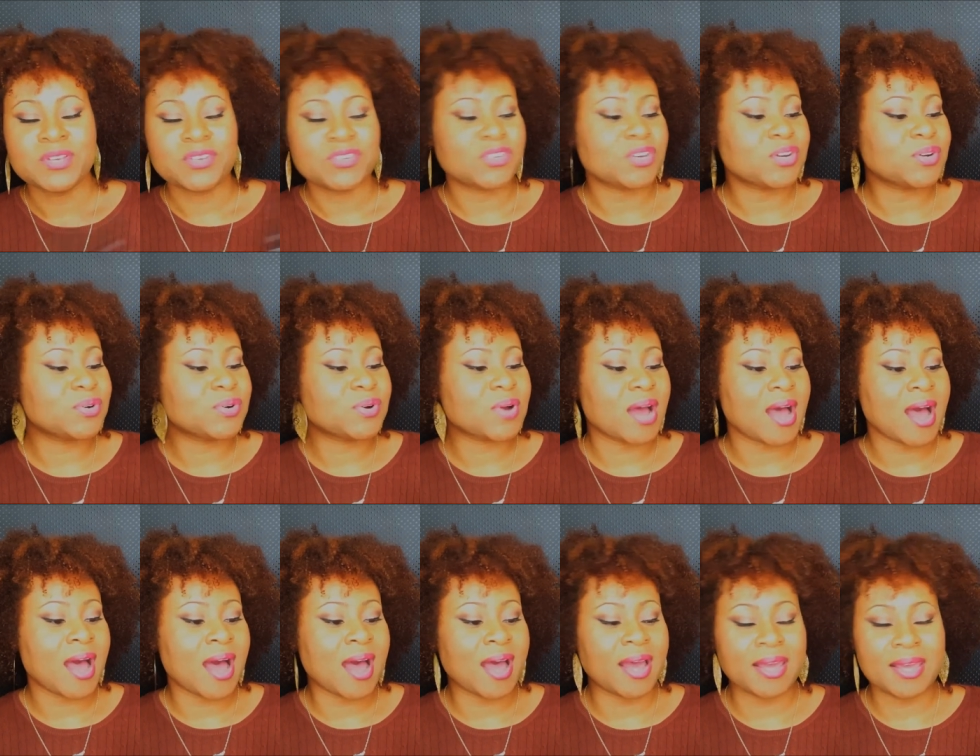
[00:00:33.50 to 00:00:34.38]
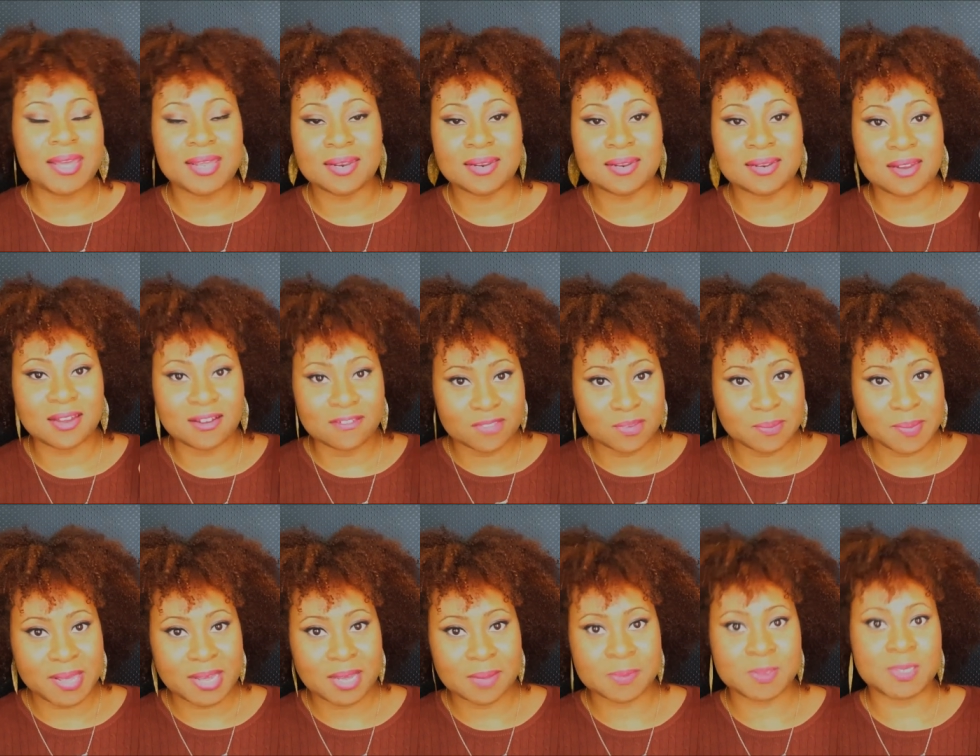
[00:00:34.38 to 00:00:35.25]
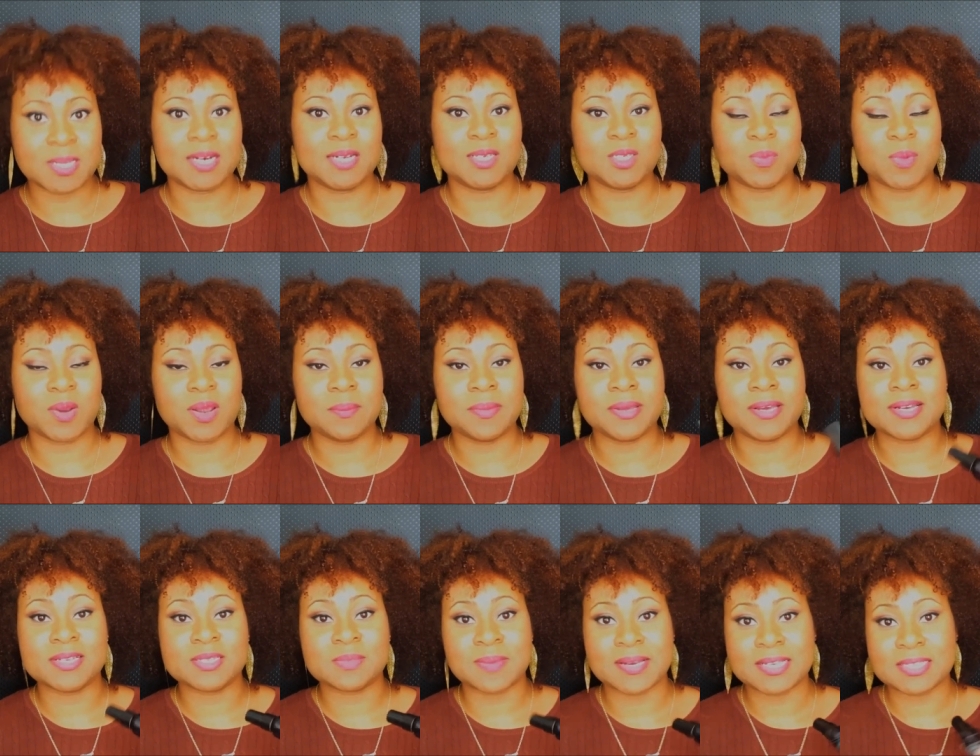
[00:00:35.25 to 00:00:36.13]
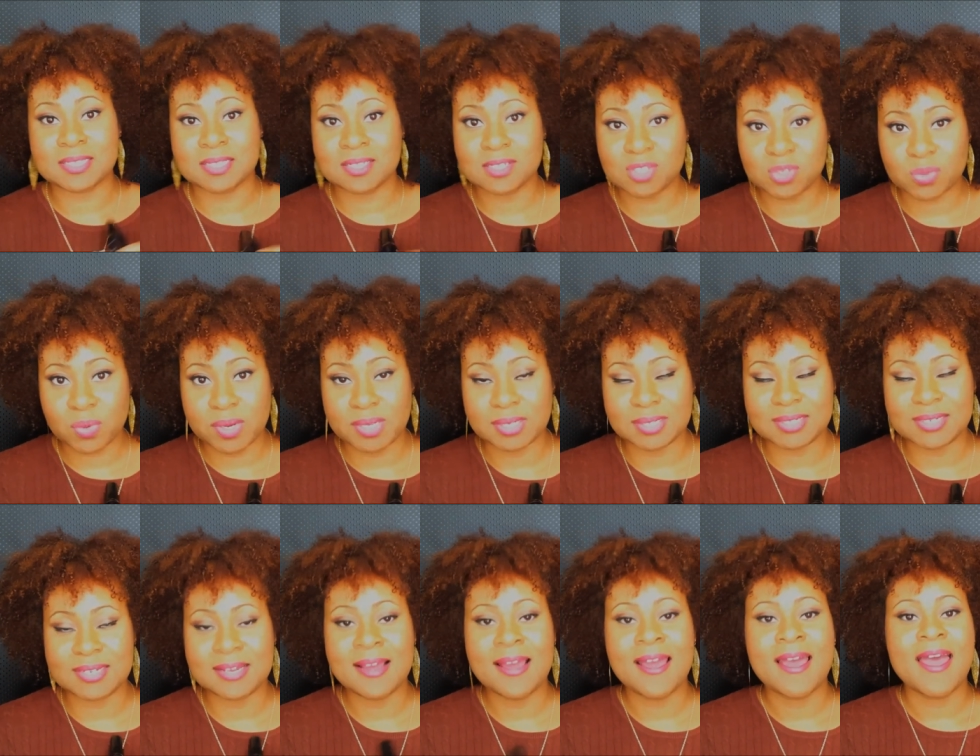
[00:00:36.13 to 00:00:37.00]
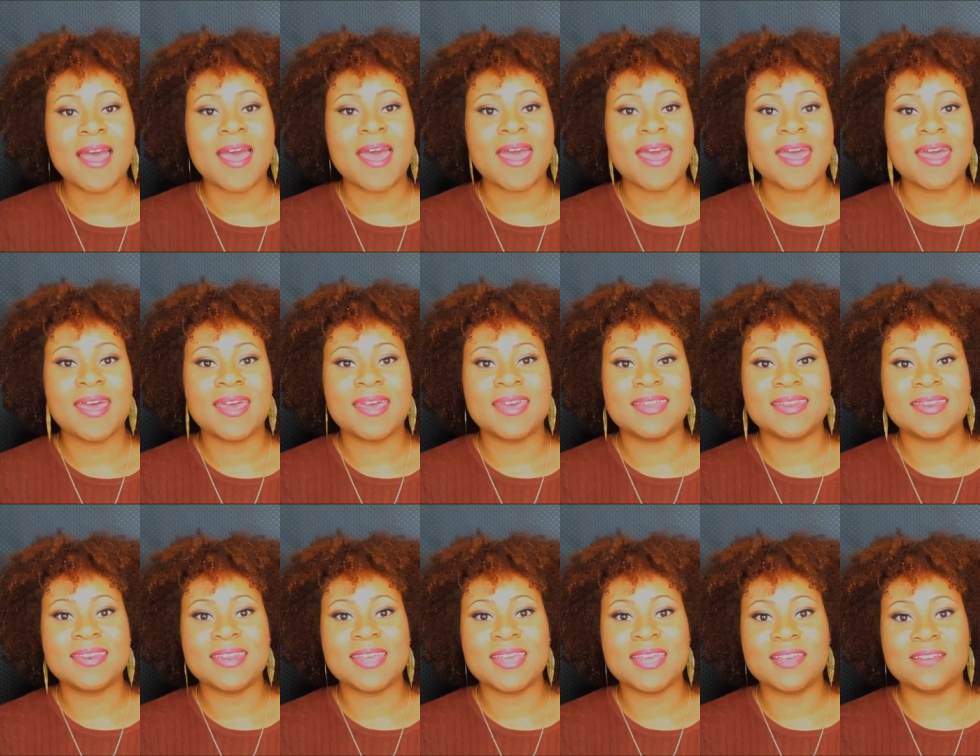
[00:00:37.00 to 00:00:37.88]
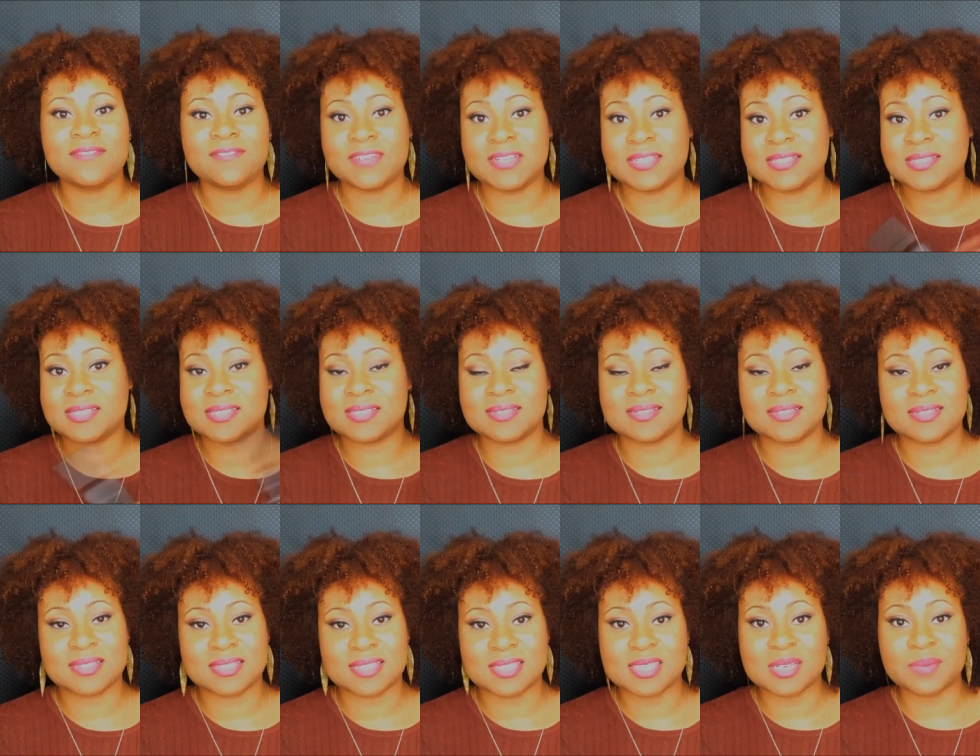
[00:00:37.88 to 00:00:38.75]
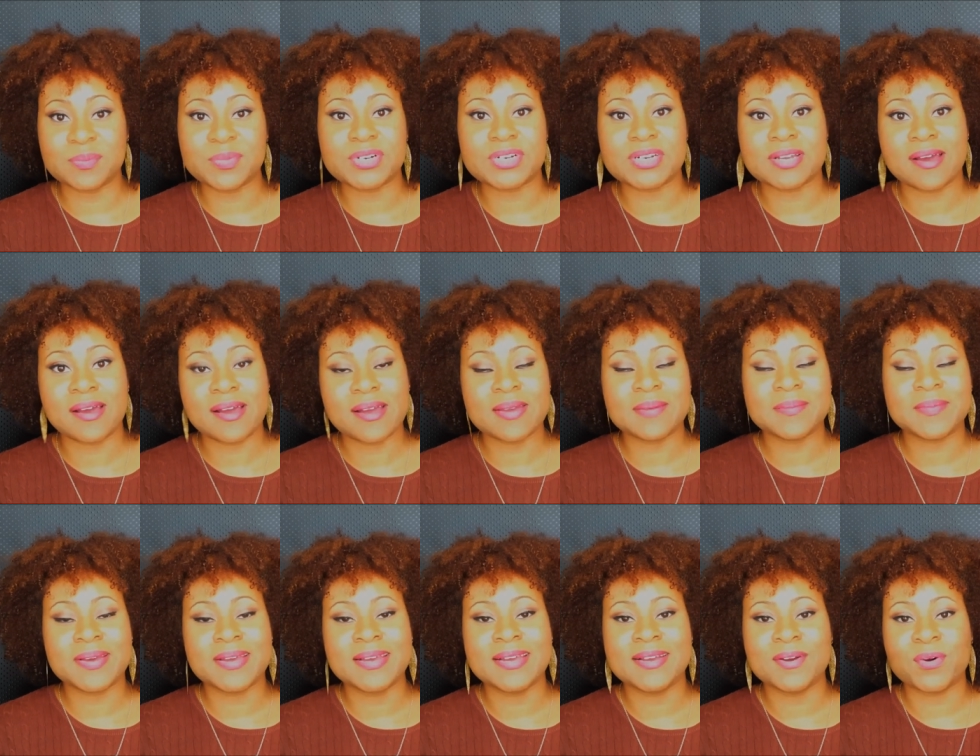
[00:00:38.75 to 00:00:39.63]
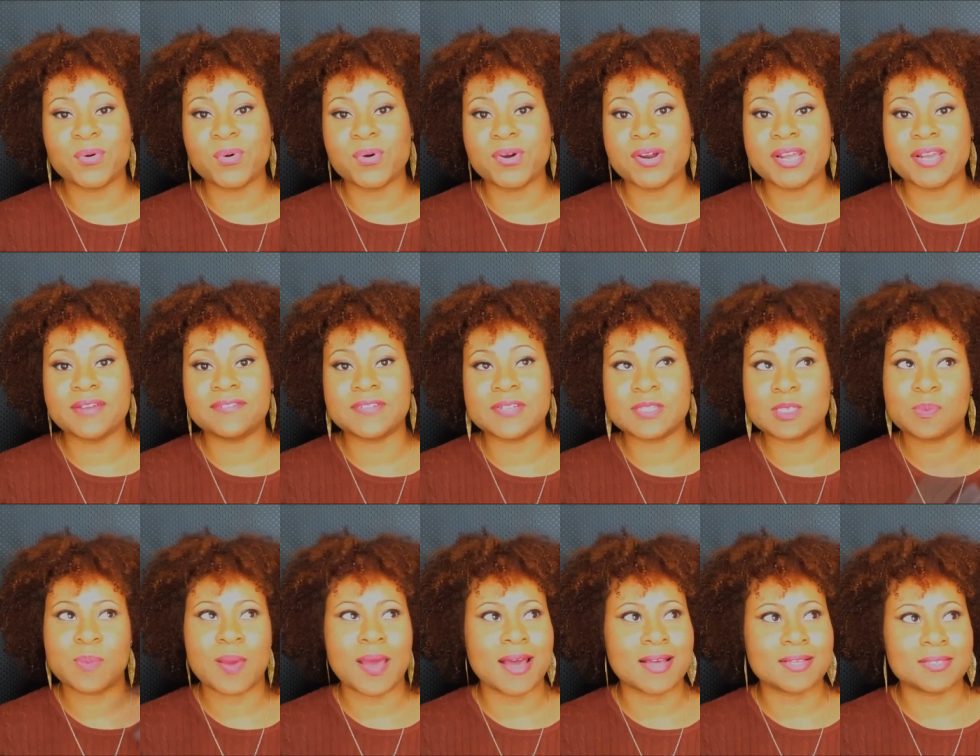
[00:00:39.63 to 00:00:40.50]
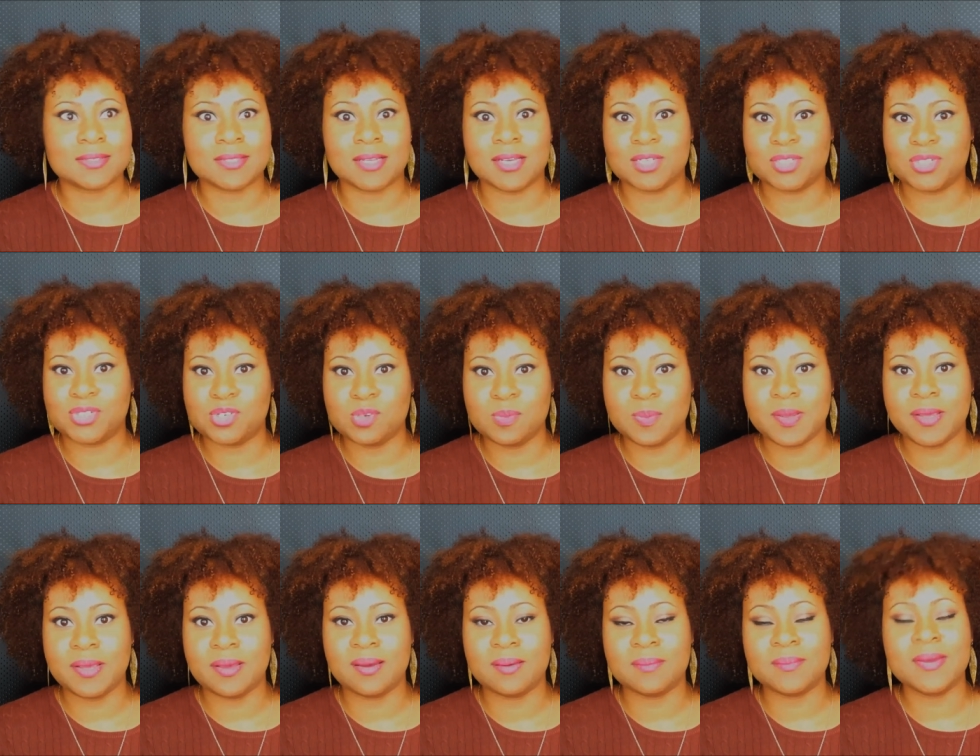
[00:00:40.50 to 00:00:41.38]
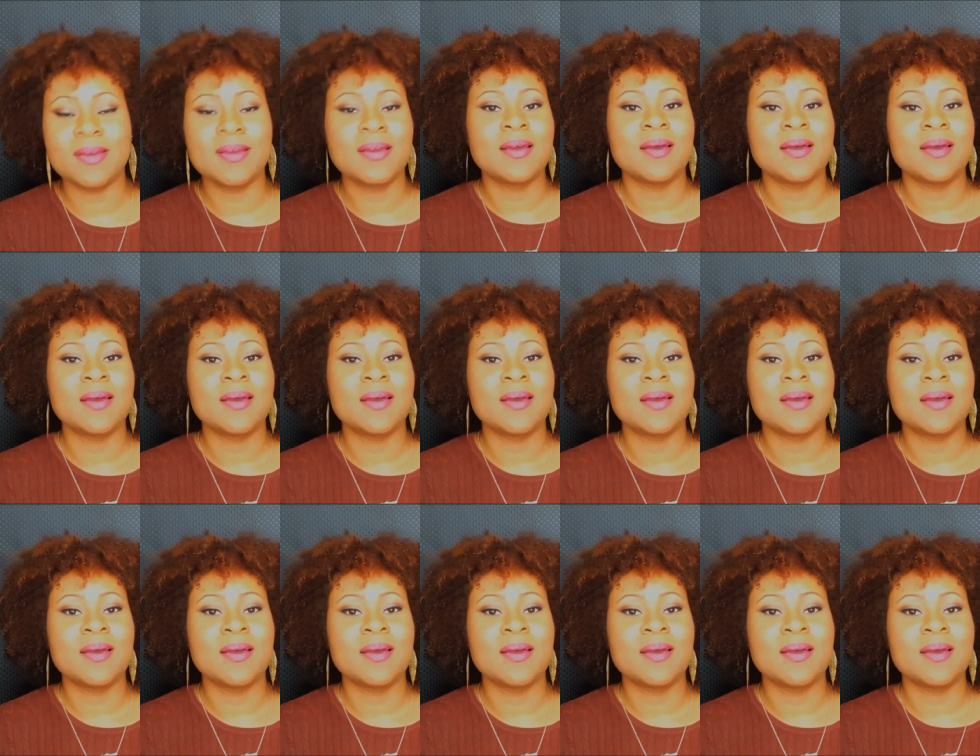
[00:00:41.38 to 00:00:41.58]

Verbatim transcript: So I love the makeup setting spray because my skin is oily, and if it's the summertime or if it's past like 2 p.m.,